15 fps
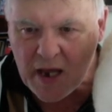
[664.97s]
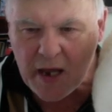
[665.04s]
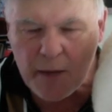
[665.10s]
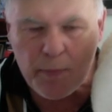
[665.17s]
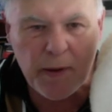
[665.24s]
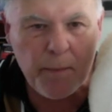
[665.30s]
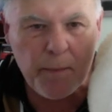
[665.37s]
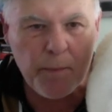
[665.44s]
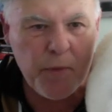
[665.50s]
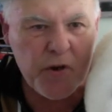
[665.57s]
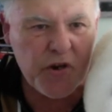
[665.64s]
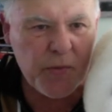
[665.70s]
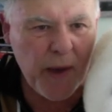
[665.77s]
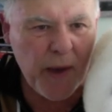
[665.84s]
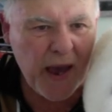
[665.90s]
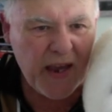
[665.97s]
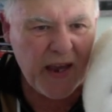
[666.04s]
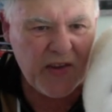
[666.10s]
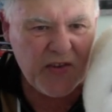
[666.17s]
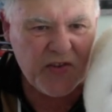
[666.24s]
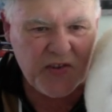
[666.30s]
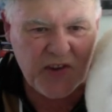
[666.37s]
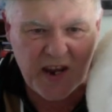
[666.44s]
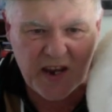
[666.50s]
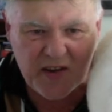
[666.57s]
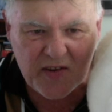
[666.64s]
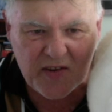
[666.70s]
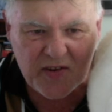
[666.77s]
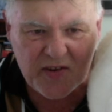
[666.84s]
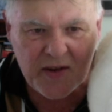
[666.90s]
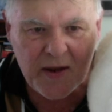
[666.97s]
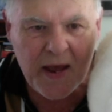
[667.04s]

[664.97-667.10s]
He played bishop a6.